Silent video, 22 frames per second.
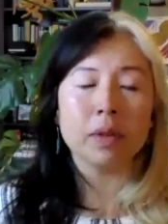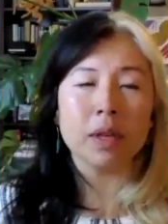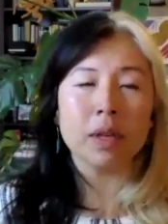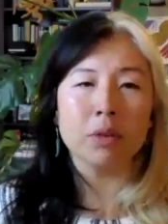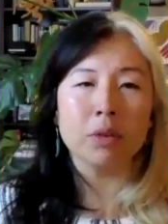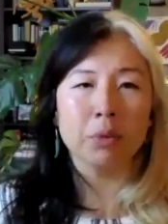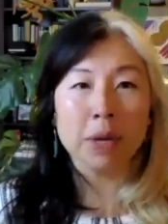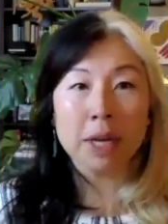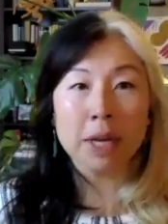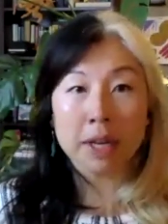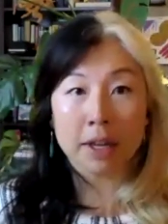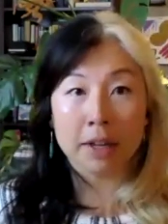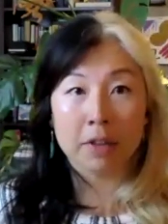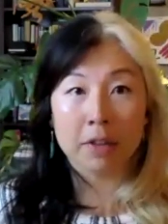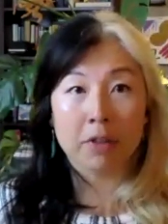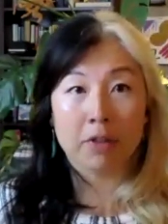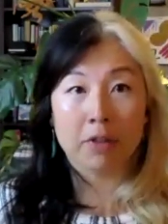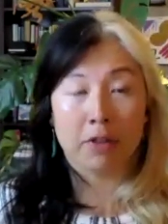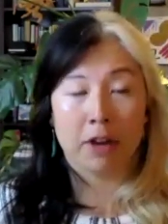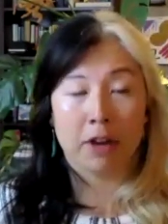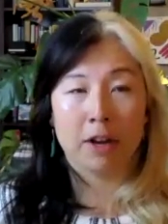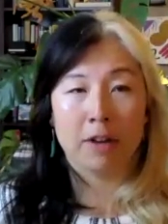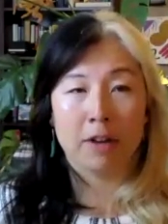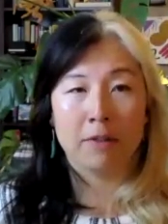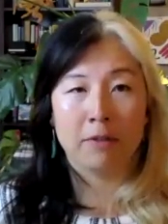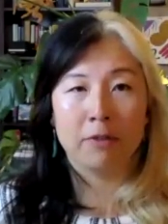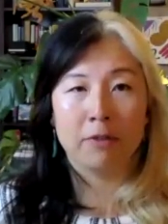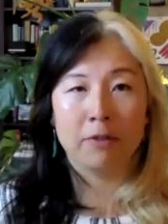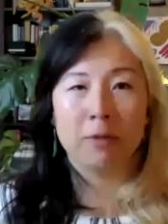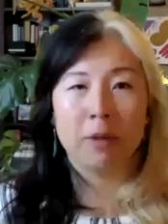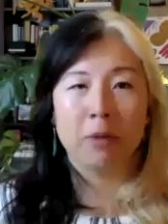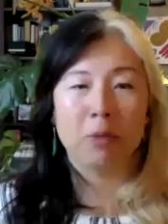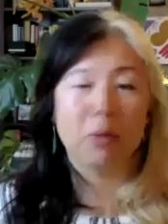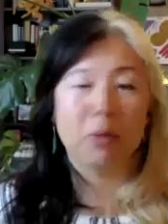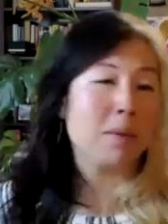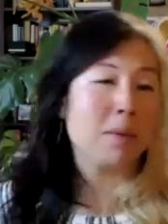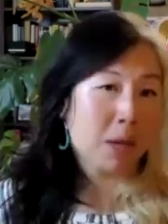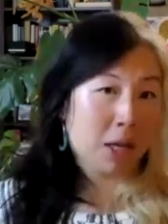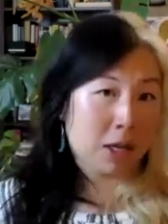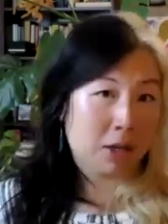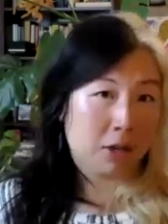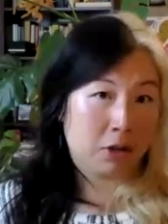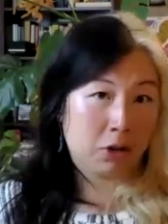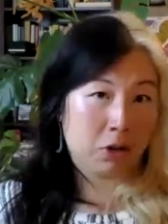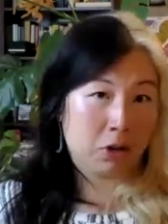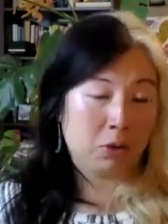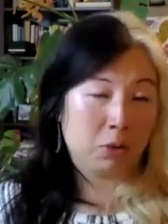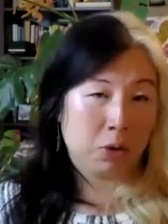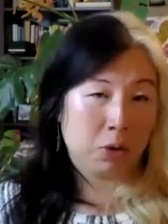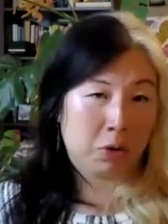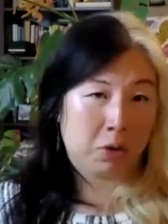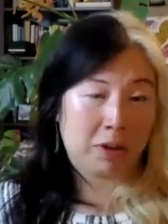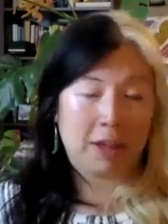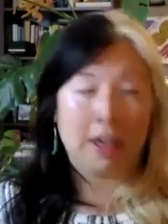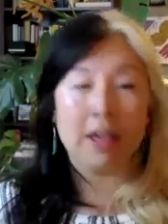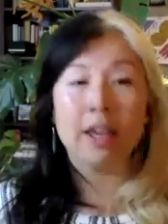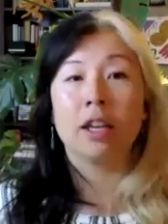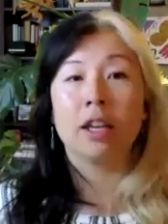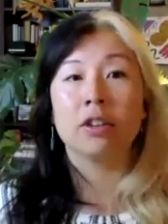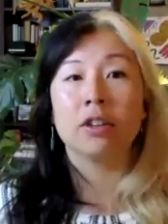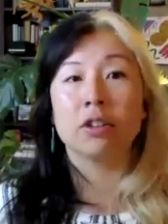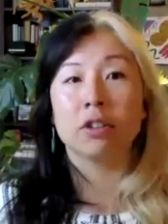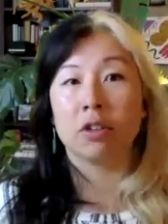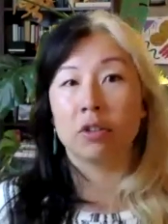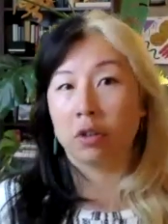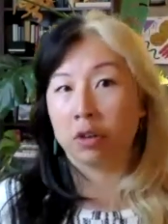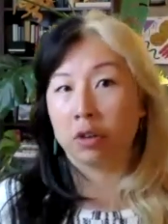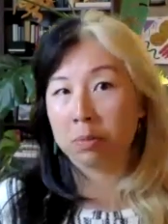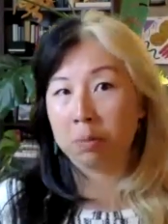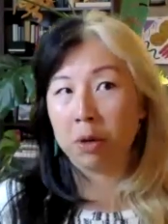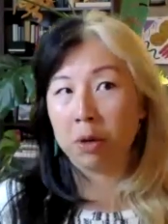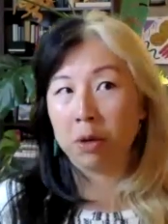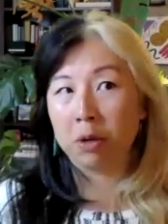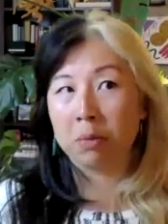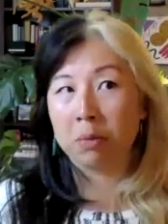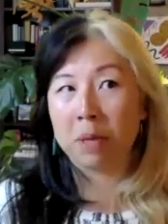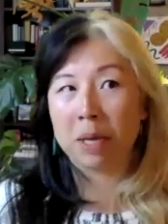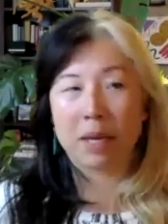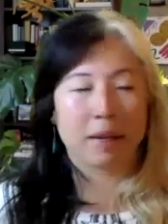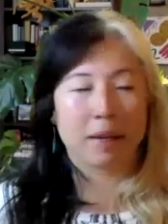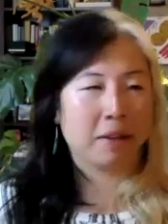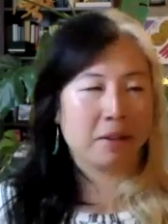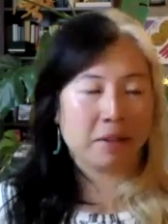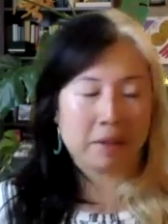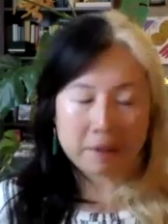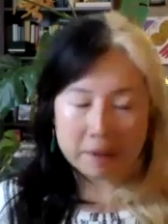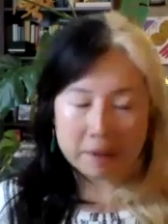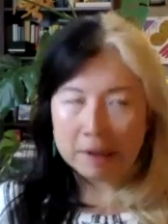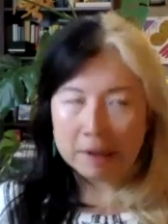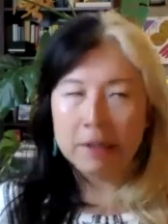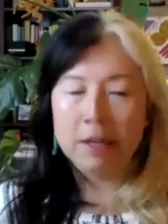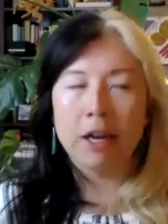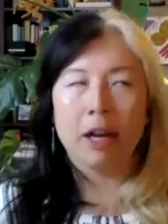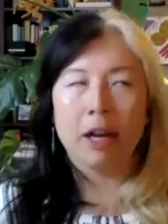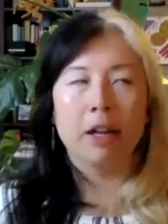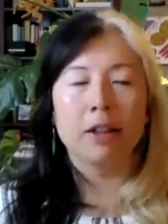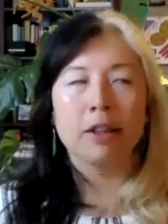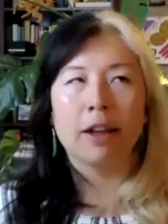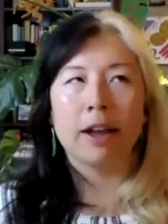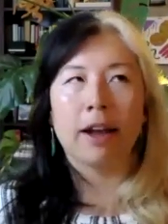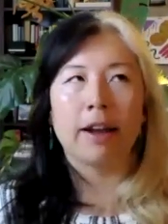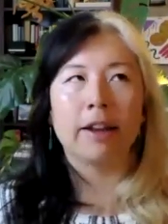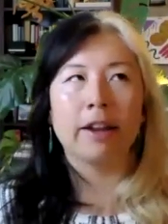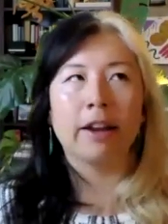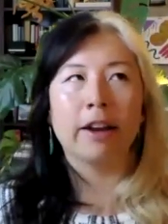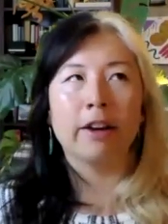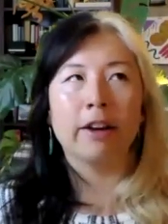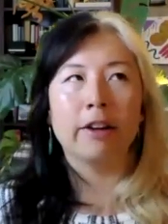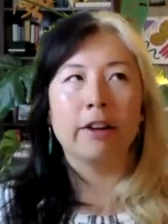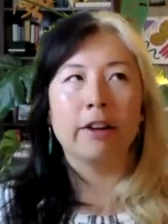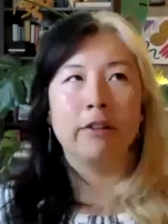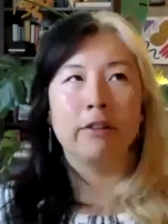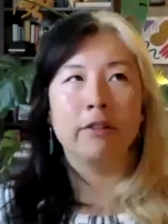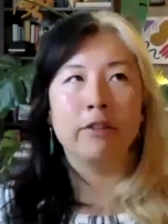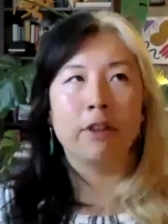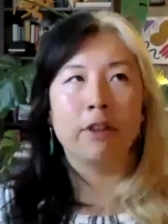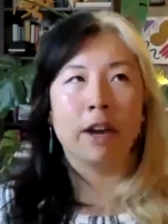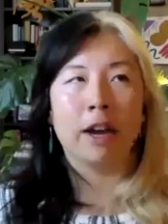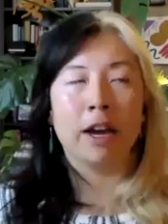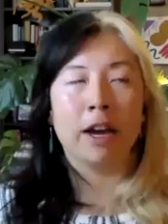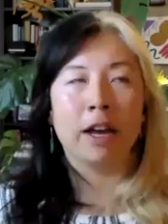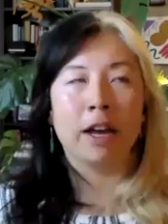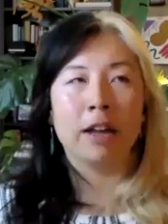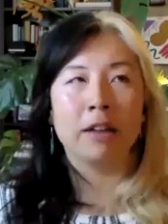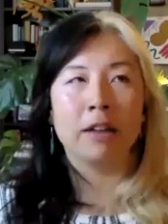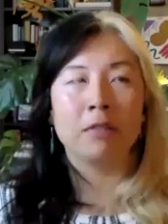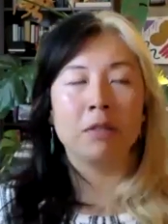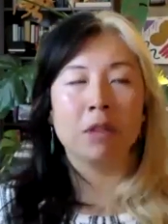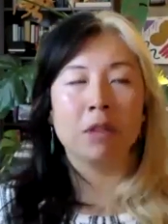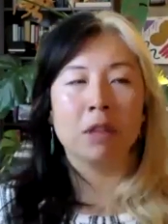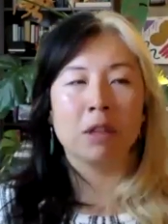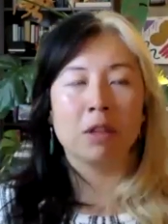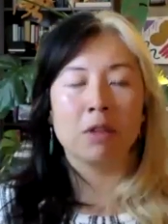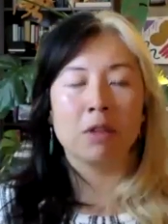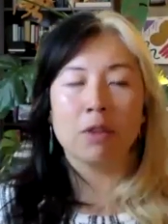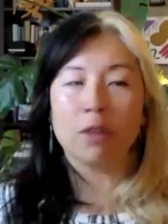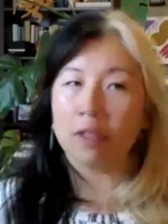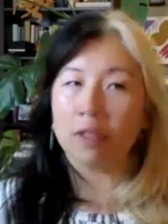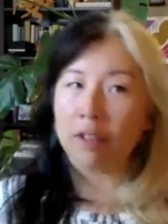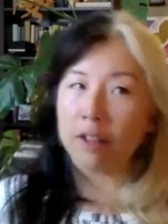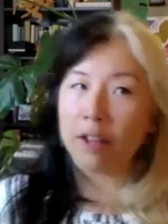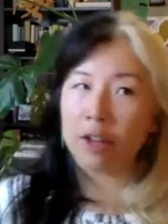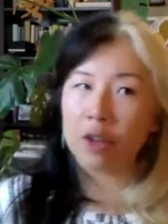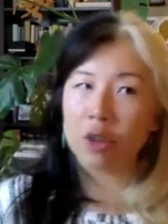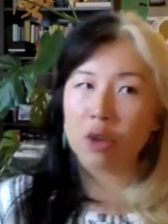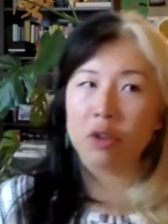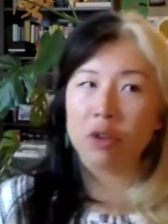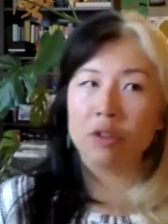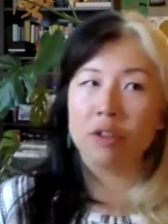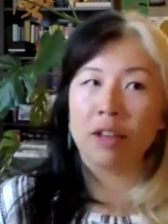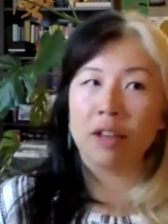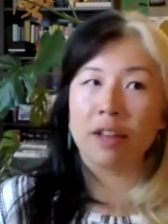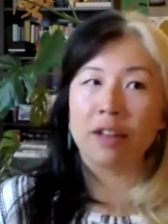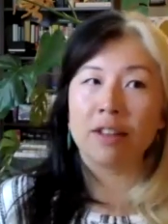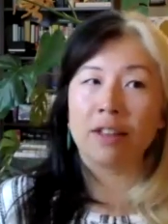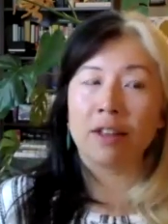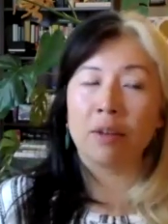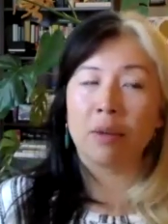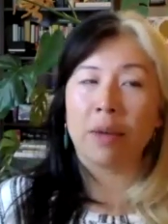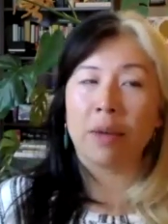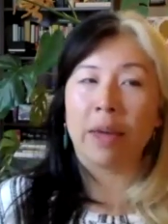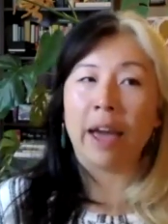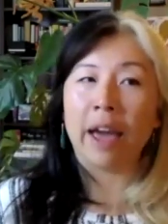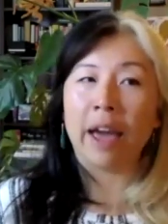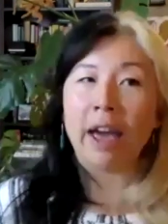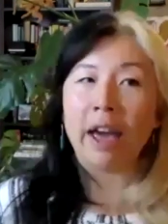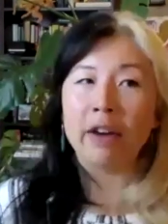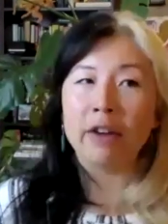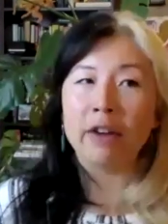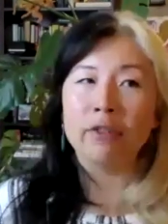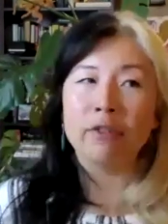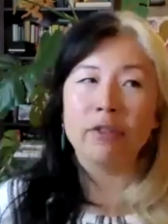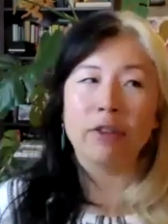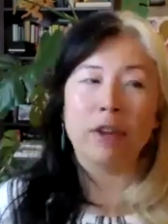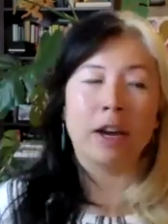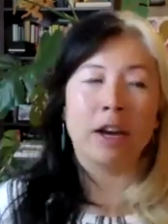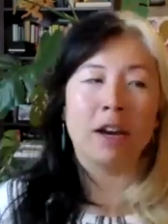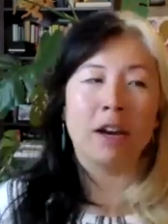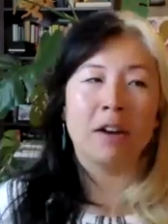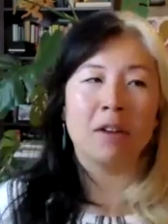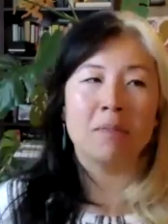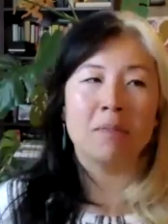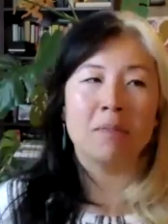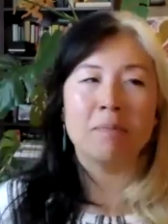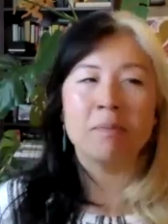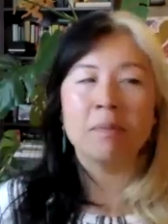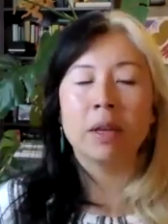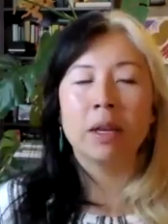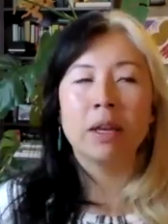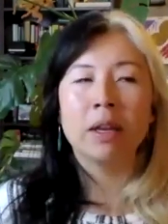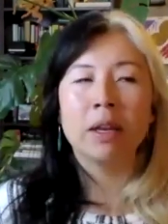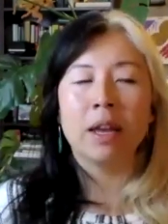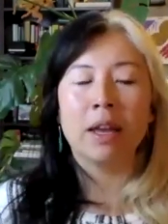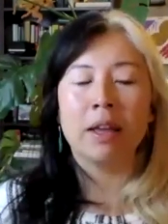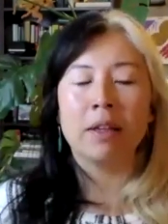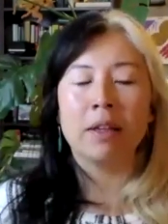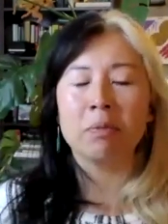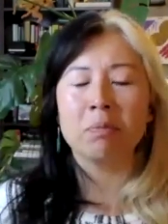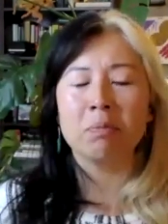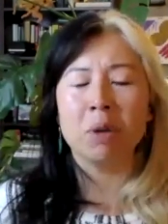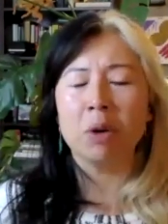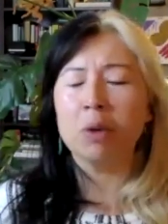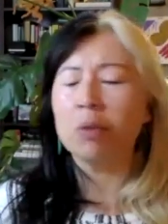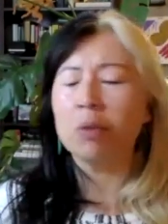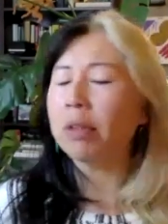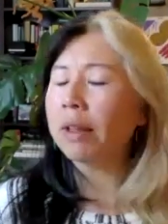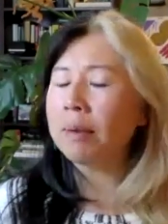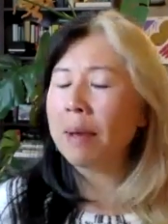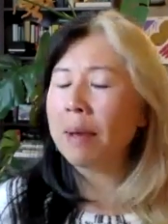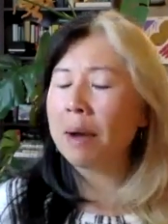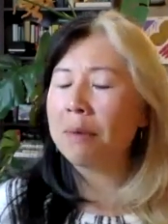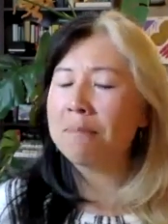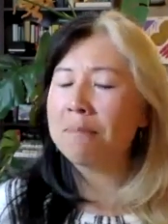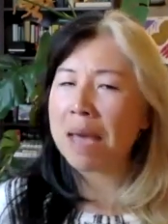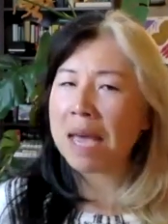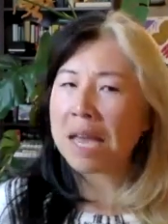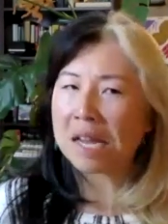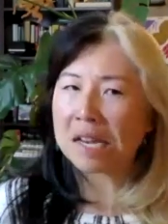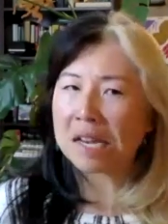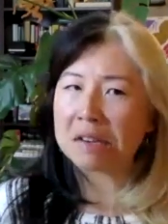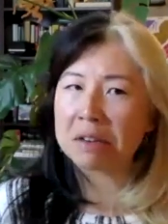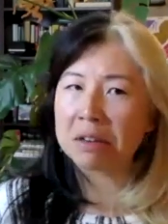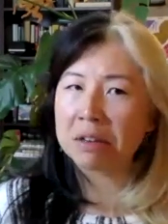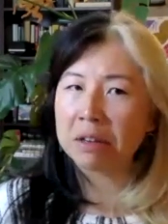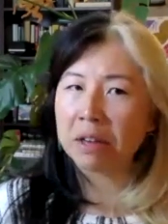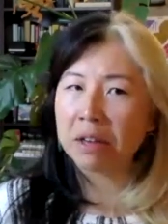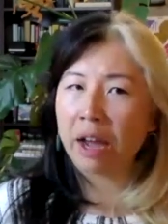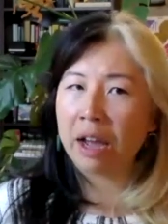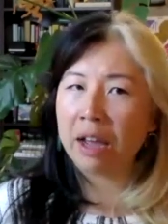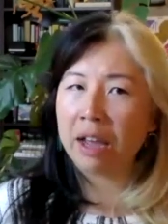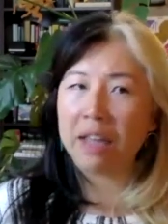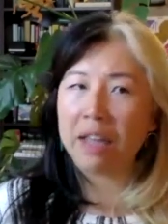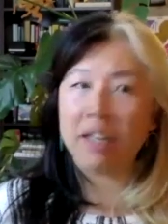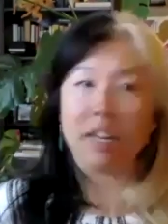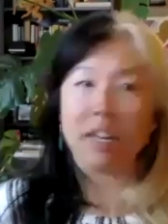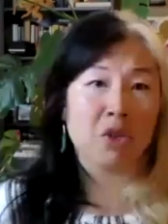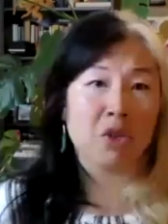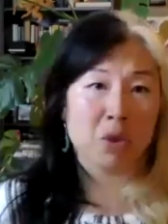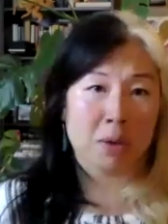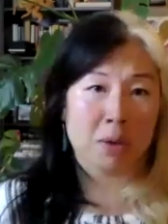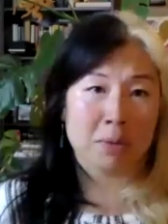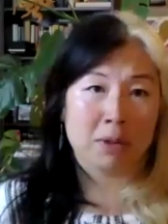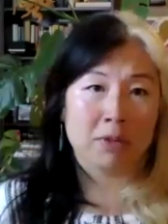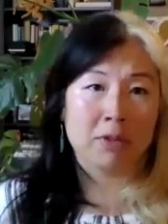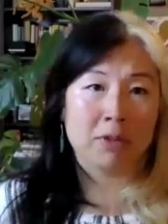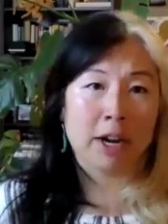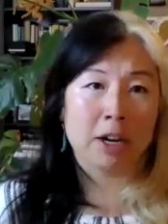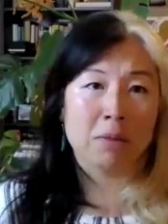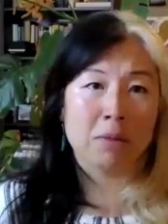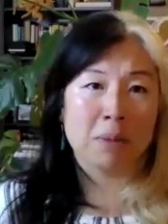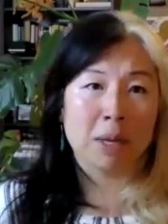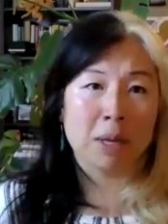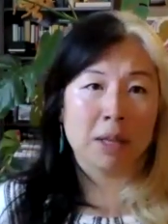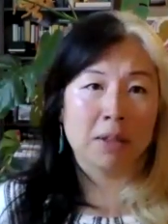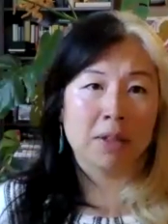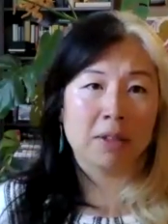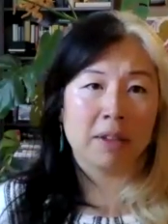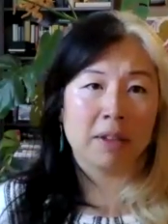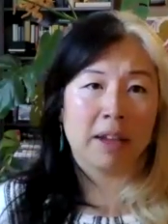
readings from women who were skiing to the North Pole, because a lot of this physiological data that we have is mostly about men in extreme environments.